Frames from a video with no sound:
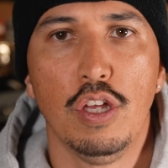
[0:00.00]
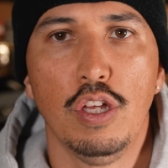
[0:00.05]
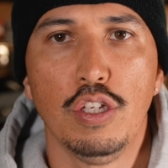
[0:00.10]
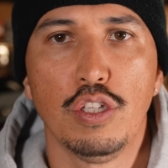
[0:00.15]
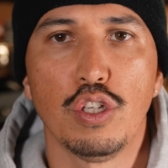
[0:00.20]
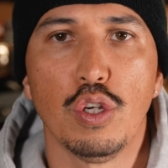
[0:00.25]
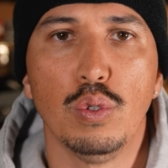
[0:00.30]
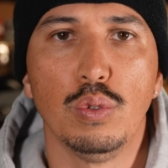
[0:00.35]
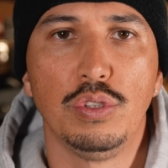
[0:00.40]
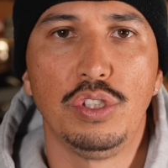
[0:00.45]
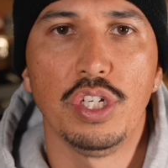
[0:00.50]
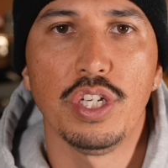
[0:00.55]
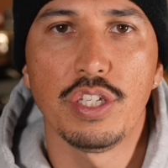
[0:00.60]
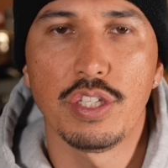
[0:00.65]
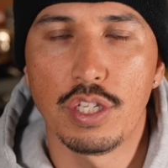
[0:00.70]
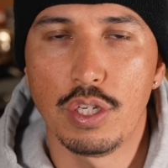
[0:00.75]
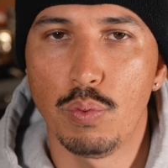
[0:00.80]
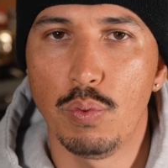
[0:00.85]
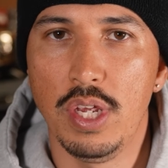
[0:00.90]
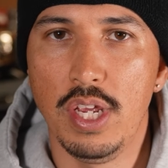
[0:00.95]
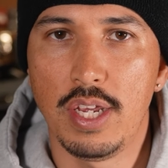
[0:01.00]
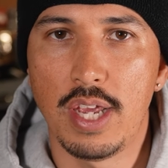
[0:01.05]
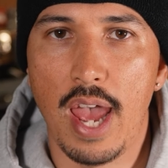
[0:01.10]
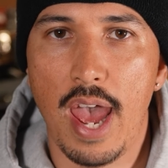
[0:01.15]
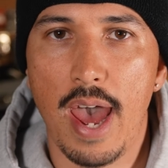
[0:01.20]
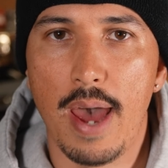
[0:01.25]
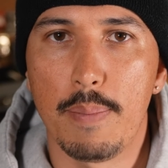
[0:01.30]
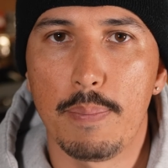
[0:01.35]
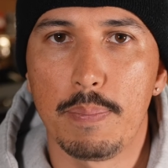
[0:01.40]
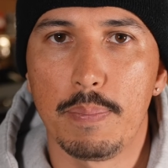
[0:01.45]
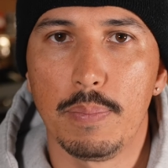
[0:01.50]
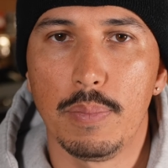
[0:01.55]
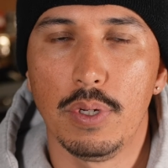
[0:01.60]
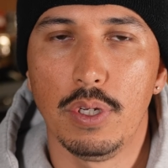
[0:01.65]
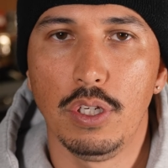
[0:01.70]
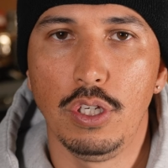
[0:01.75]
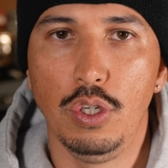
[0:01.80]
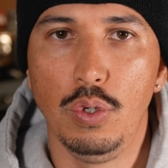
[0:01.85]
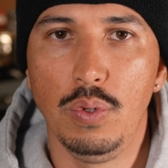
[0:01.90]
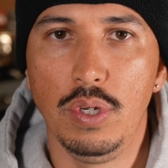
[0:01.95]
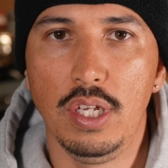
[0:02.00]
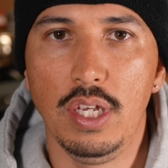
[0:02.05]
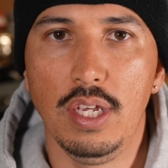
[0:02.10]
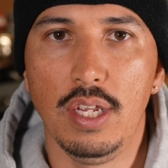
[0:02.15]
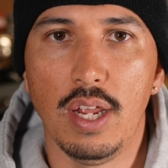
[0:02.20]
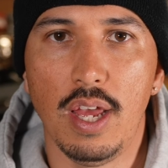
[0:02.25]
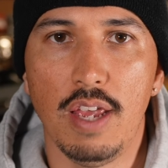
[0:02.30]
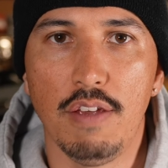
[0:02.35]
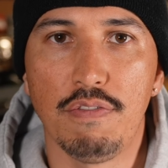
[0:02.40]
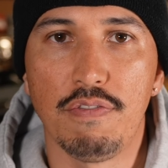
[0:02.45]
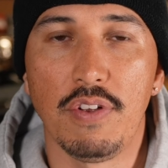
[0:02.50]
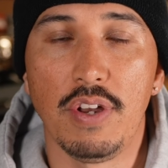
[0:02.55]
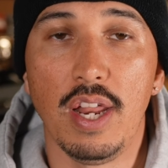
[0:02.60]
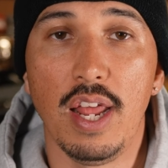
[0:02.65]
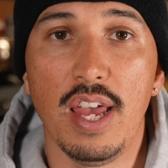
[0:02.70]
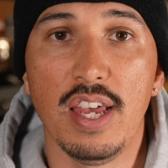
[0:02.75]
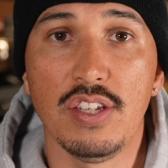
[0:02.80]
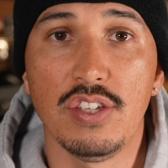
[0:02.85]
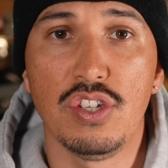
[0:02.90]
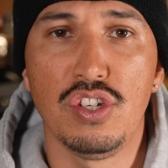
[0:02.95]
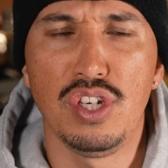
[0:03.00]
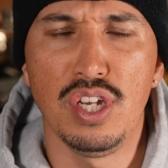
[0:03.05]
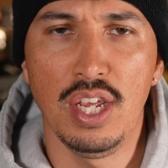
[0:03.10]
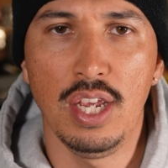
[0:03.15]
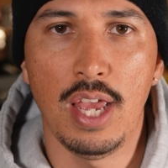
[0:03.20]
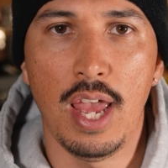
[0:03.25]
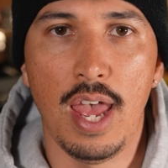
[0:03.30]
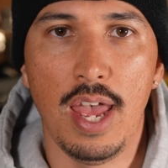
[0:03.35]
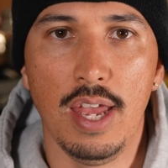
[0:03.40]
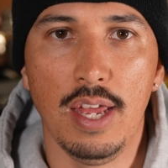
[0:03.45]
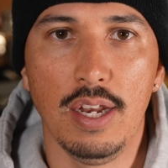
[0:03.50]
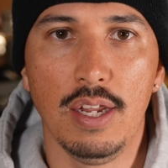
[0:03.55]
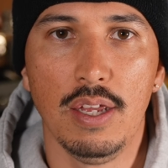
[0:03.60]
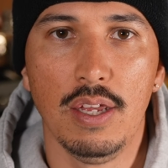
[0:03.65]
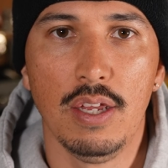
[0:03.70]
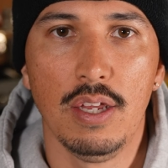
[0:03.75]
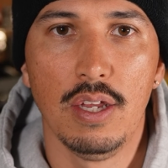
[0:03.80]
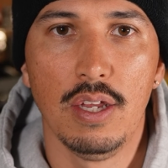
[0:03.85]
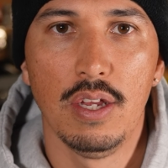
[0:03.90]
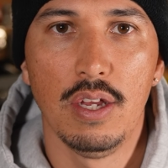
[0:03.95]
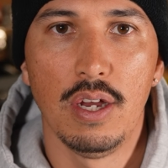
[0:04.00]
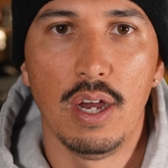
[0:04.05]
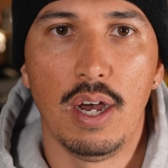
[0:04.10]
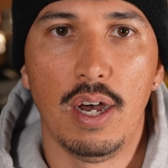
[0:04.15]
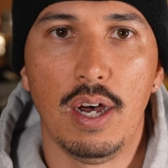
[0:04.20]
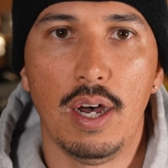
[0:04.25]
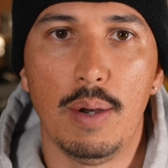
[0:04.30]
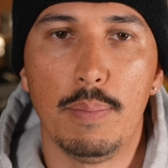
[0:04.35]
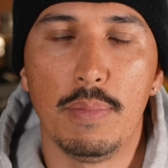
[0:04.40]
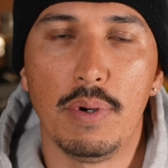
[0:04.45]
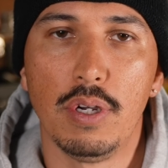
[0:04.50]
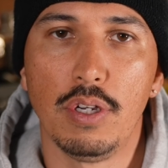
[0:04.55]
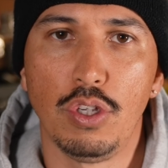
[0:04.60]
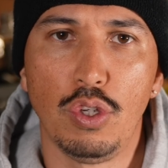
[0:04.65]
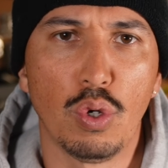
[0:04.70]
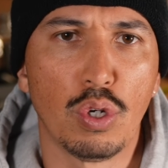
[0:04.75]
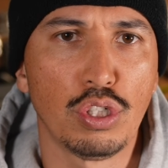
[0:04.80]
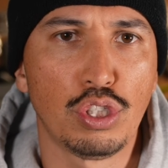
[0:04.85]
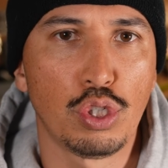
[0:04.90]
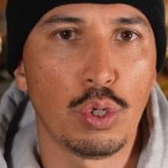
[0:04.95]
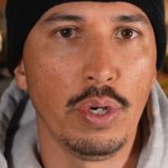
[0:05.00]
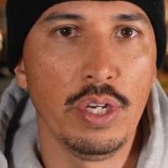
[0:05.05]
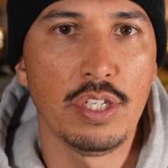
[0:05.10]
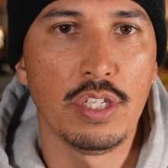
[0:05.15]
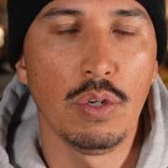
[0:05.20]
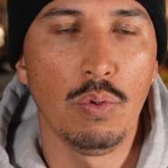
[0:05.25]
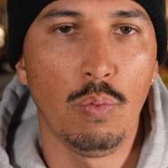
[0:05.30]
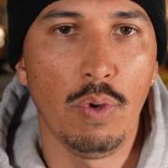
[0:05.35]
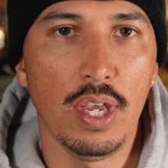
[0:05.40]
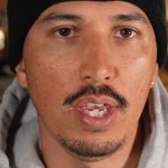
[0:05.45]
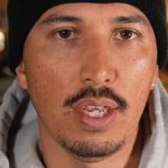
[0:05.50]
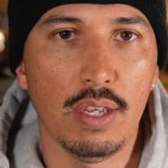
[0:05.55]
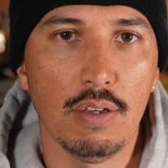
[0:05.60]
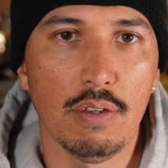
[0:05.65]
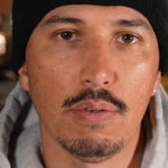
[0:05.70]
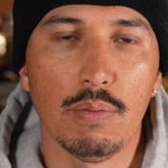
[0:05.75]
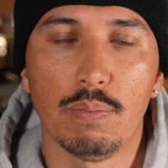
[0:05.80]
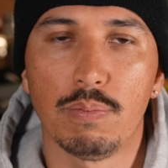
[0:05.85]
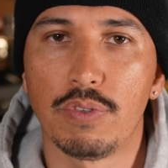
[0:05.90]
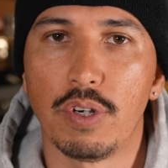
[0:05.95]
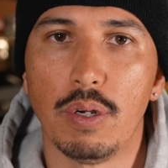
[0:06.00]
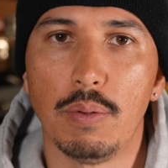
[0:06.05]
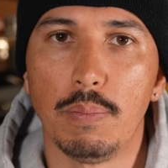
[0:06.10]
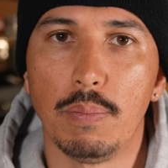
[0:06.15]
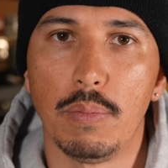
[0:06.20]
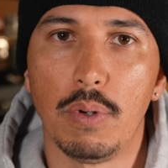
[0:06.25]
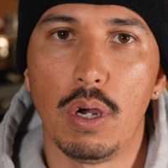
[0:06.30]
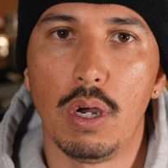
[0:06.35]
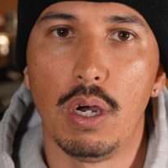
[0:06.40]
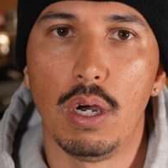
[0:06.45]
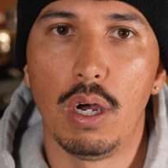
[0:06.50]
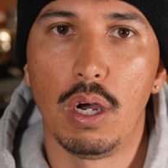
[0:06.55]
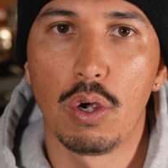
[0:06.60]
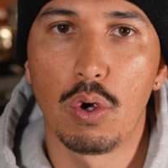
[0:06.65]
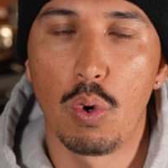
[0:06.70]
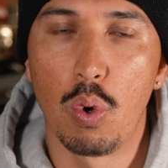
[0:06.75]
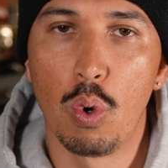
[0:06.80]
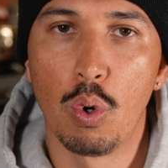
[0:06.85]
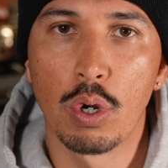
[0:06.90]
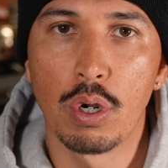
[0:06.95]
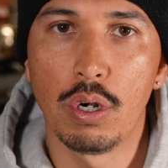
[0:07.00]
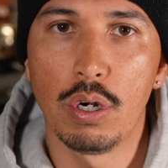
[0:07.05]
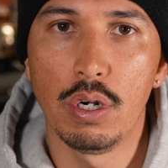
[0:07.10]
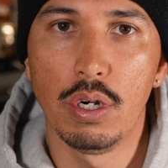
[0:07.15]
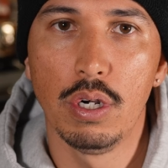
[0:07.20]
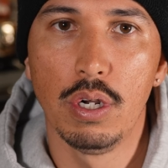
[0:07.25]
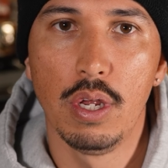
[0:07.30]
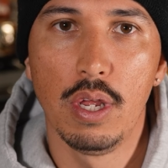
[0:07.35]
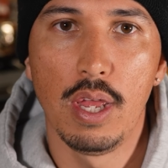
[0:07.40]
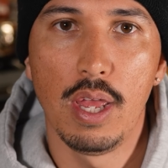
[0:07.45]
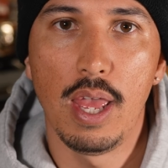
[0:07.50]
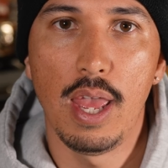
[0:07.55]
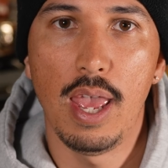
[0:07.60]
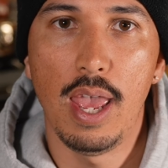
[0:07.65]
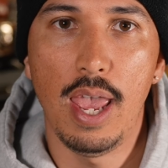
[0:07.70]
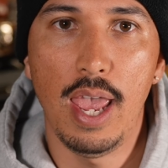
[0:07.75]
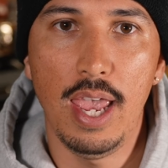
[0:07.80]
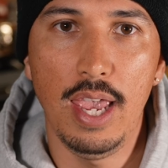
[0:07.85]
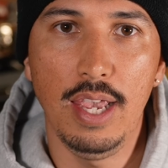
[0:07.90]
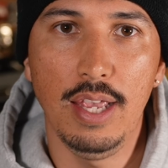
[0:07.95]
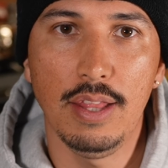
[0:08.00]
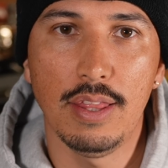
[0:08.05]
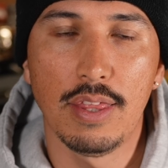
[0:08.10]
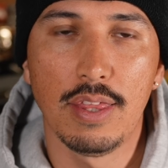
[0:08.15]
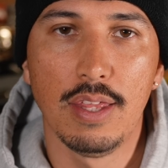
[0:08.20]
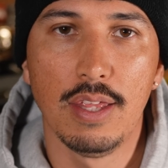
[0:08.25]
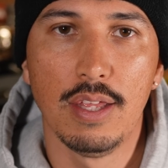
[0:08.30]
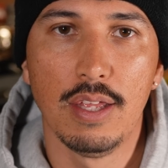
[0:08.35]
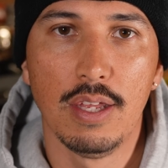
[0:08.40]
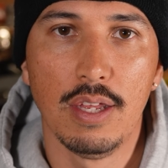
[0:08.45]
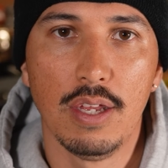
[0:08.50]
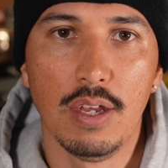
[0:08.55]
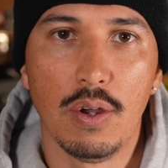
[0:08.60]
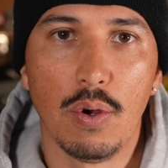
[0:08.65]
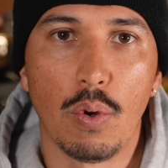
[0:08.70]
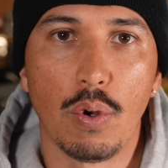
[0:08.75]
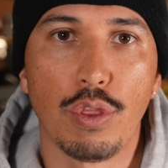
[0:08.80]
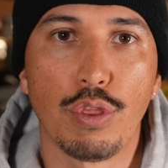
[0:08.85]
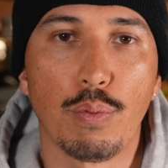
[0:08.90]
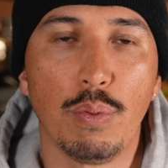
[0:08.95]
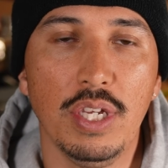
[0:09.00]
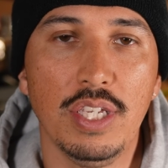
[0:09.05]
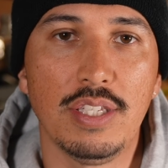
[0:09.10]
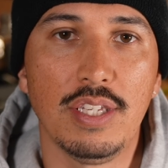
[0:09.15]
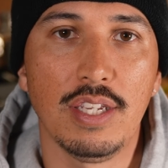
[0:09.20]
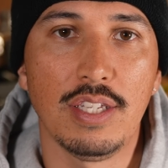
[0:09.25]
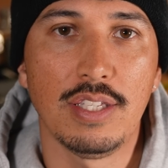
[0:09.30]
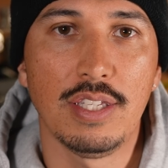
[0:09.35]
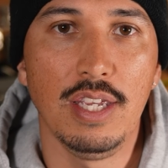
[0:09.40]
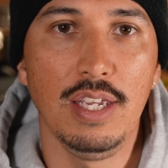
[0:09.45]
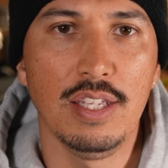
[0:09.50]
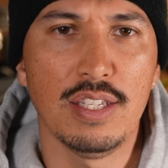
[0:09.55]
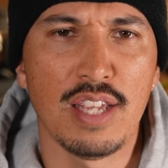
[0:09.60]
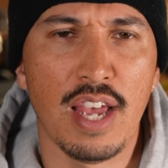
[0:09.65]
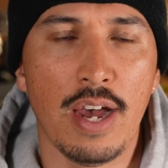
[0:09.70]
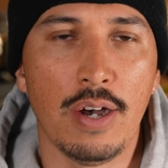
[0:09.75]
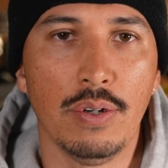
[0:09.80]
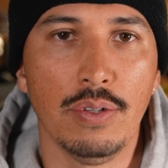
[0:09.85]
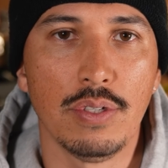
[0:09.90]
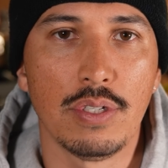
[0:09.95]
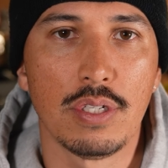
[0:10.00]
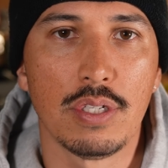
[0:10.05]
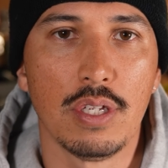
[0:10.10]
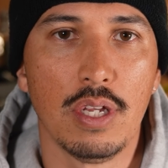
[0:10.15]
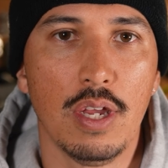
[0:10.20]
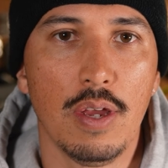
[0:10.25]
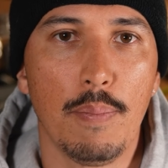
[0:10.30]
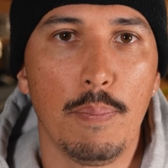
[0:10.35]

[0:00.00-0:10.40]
So just to recap, you need a finesse jig head, your choice in weight from 1/4, 1/8, or 3/16 ounce.